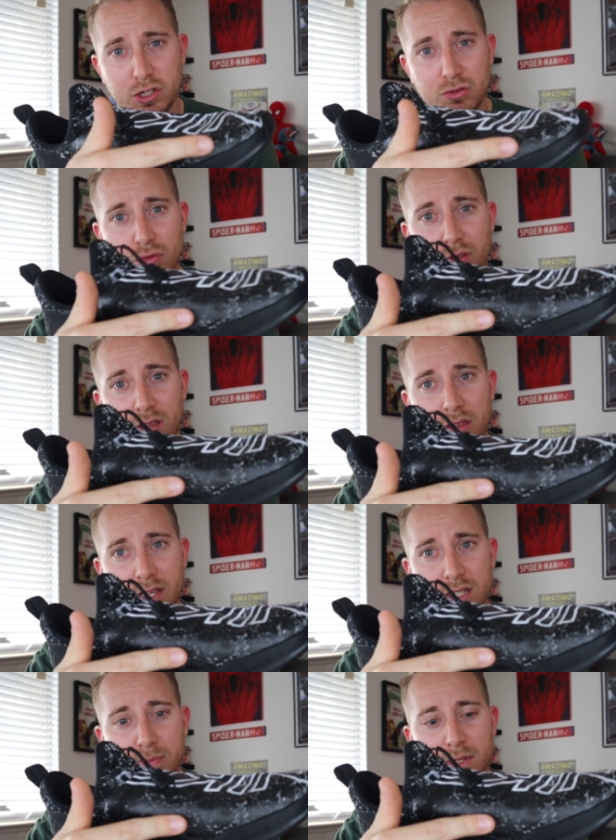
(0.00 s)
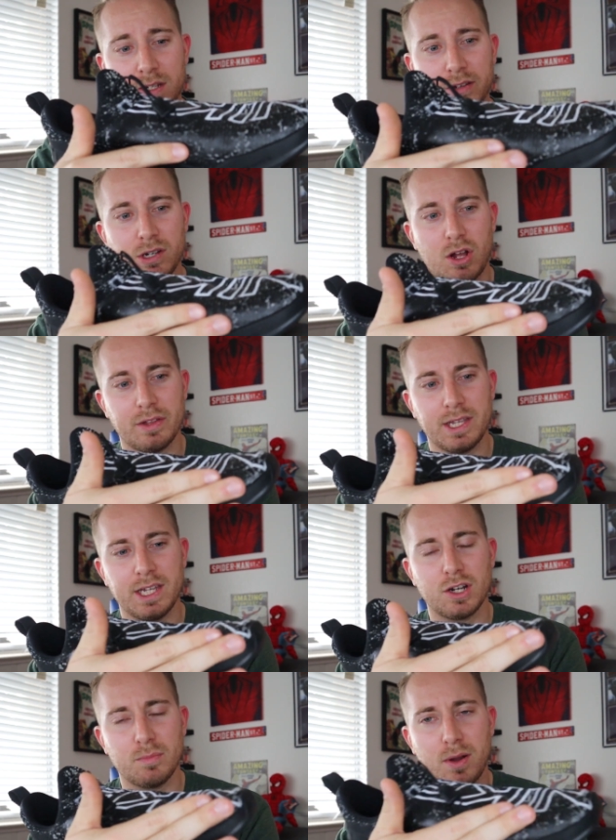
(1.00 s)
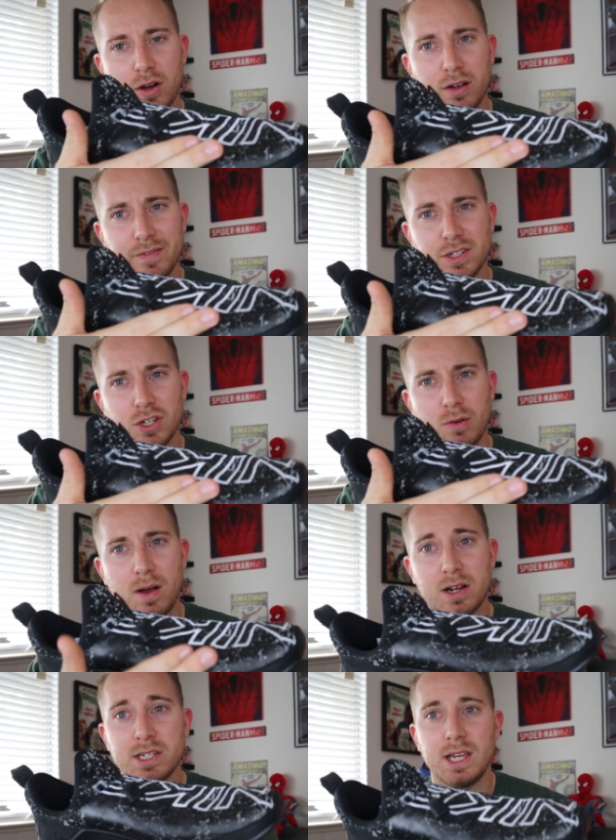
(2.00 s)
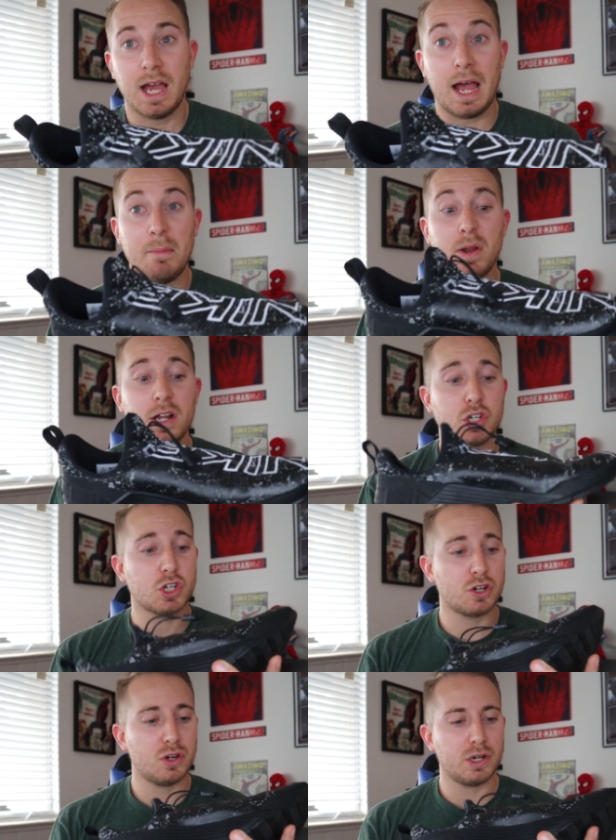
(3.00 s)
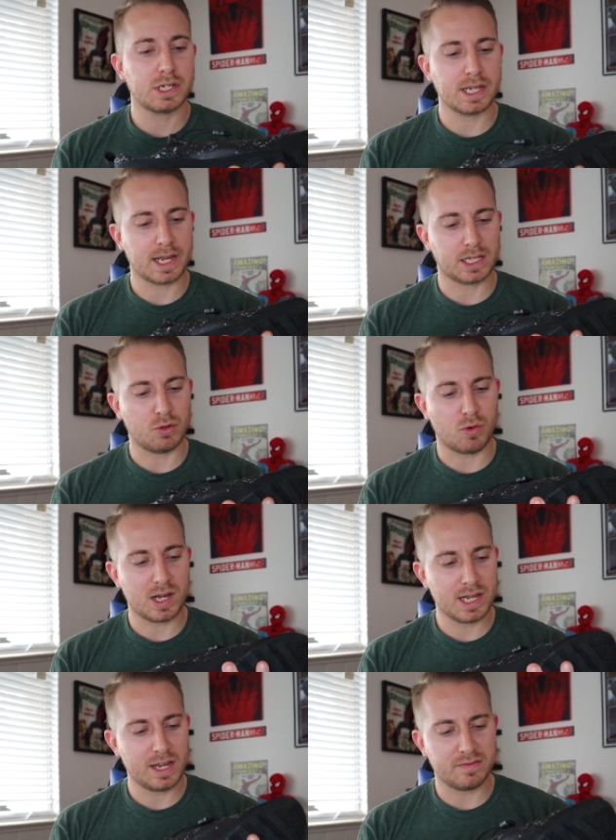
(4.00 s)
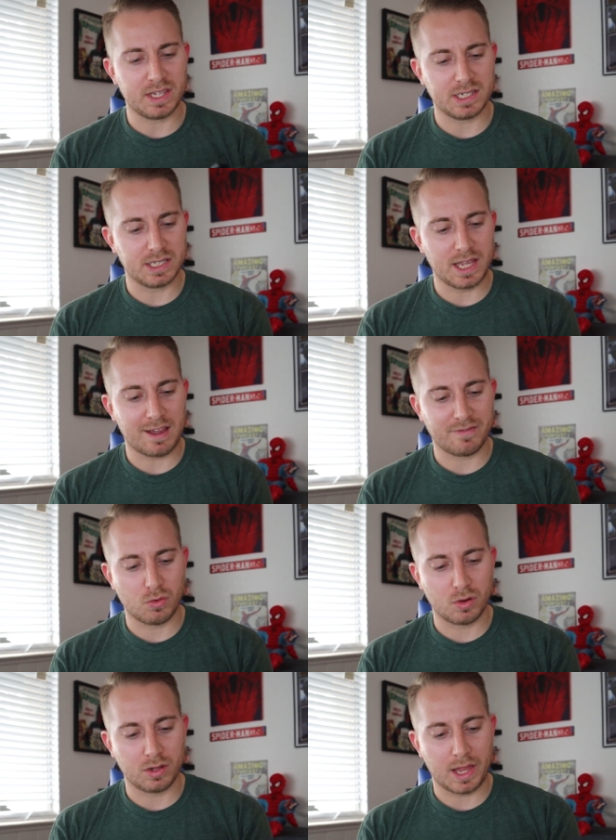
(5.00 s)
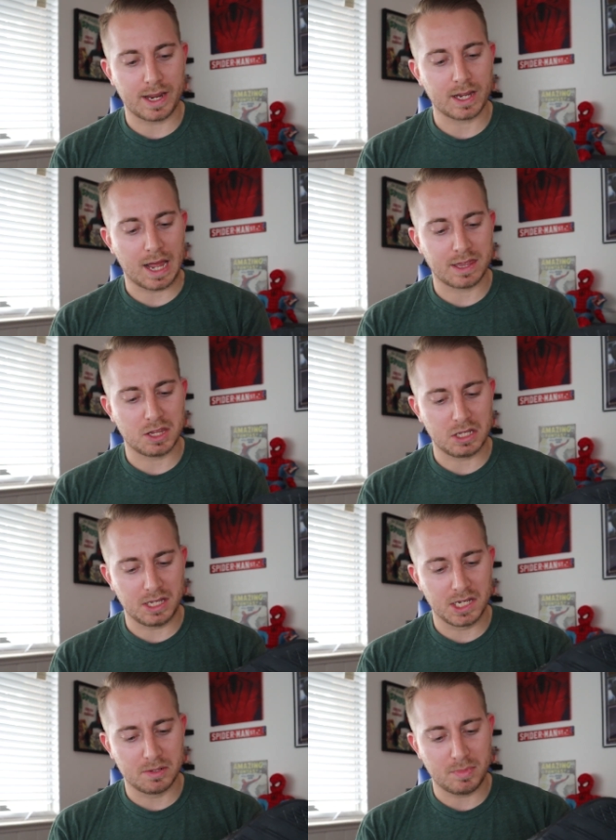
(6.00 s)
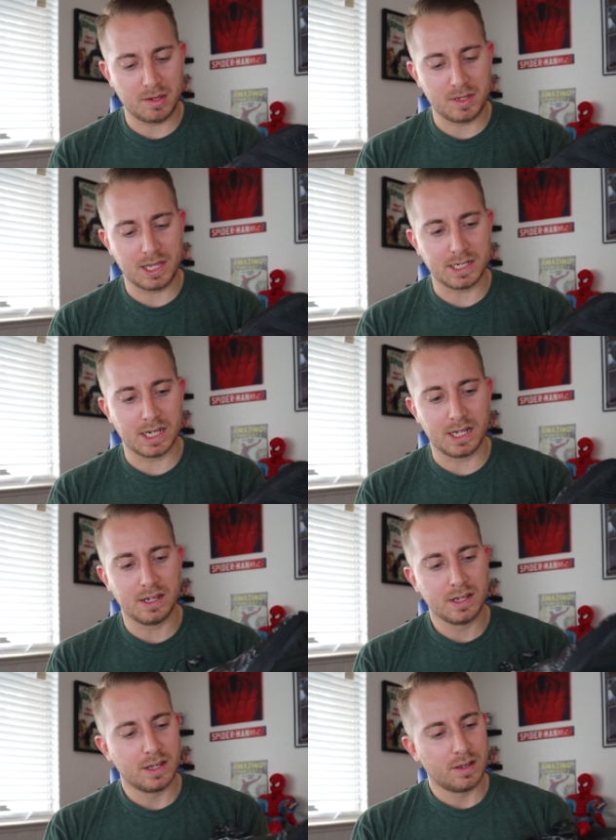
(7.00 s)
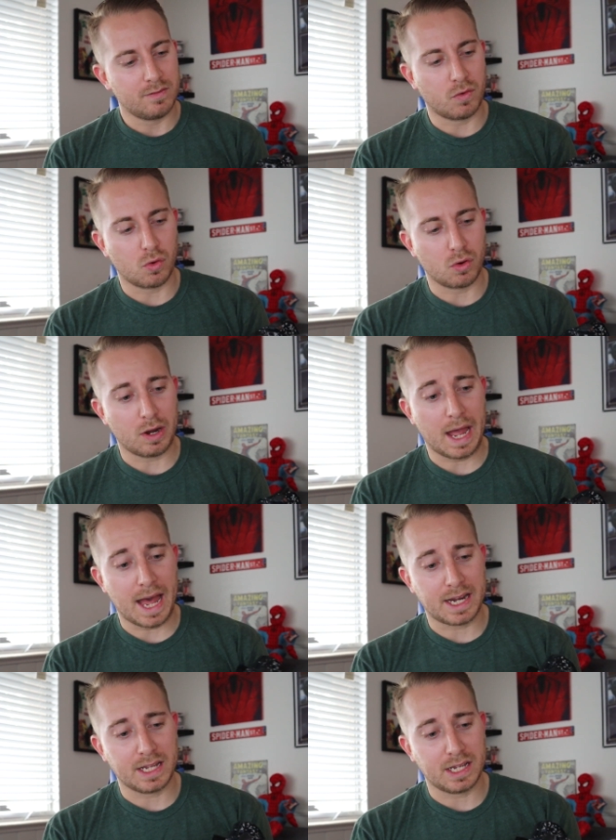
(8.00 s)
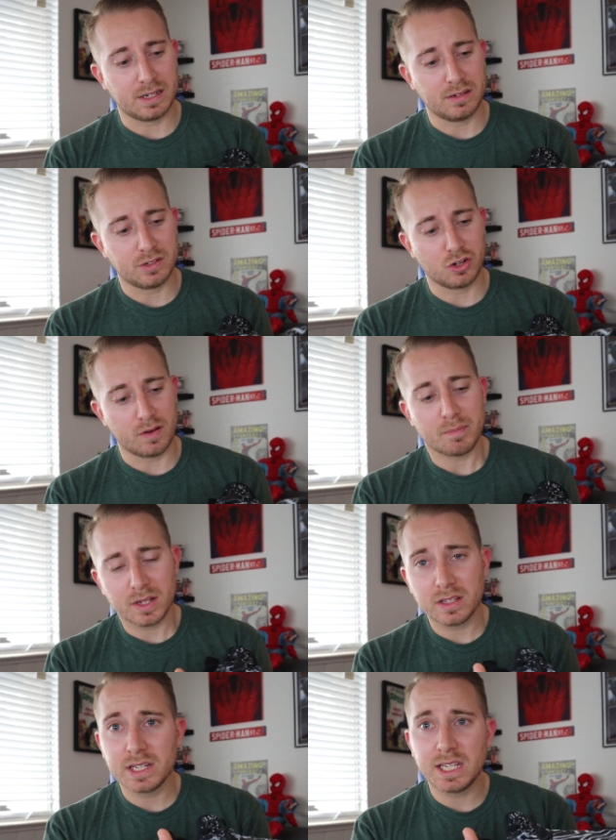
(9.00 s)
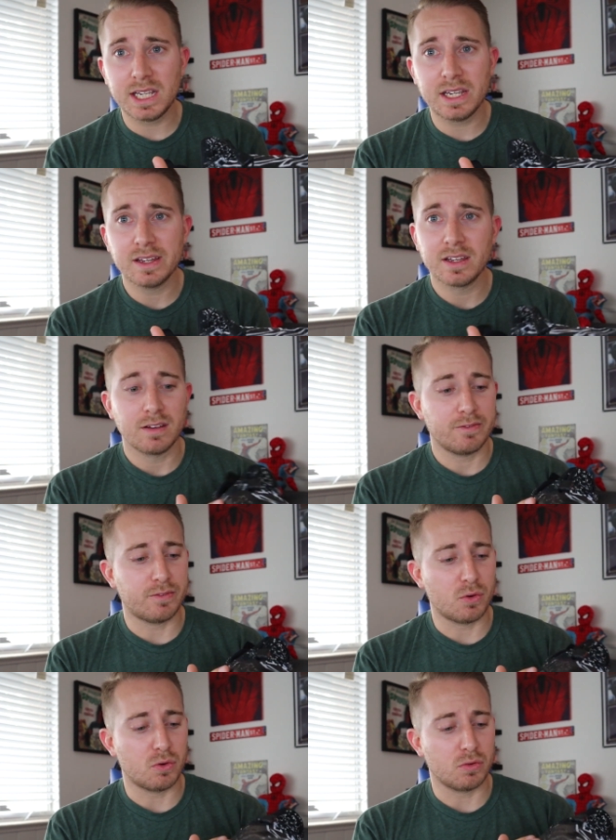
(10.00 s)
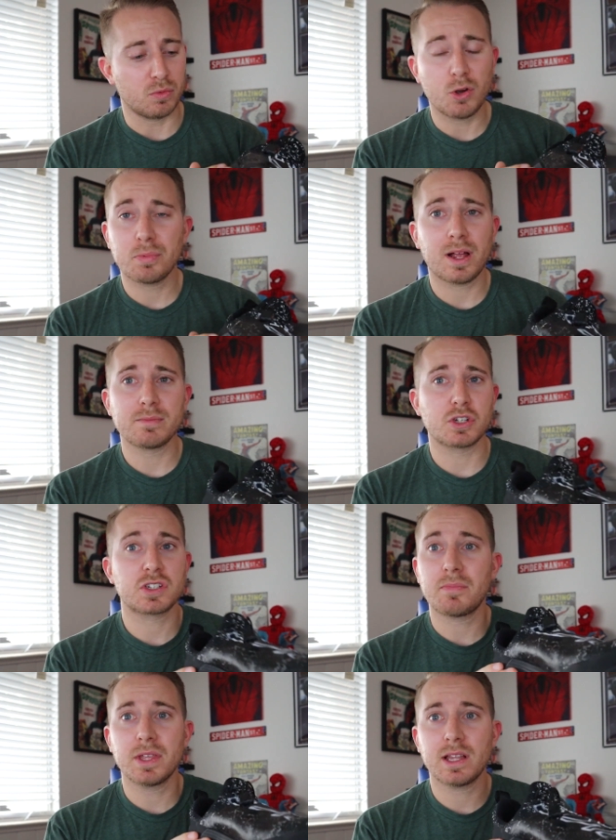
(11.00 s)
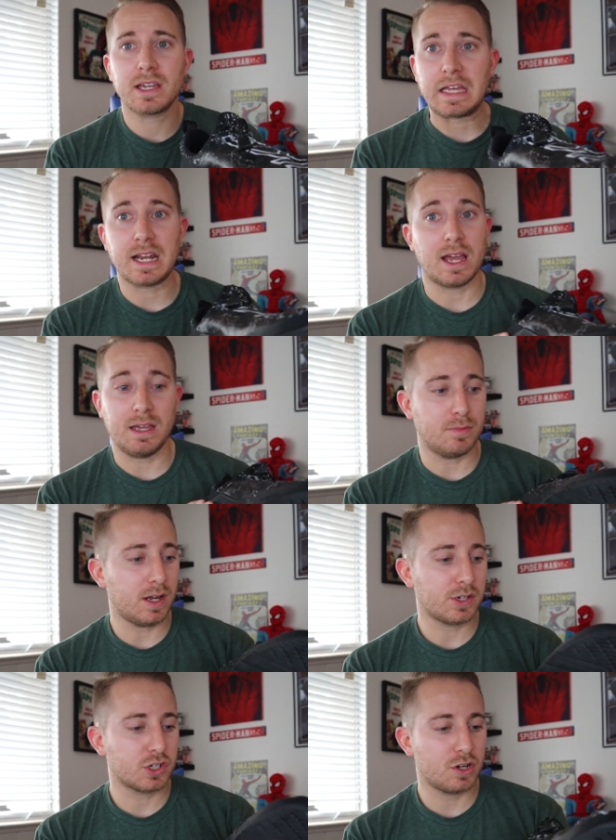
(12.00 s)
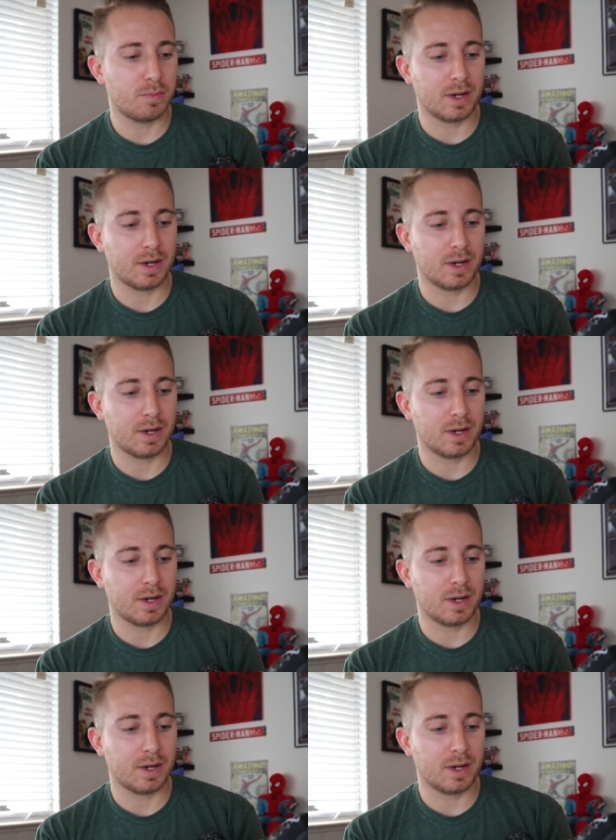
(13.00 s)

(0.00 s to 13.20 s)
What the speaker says: to this material on the inner part of the toe box. I'm not sure exactly why, if they did that for, like, I think maybe they did it for added durability, for rope climbs or something like that. I am not sure,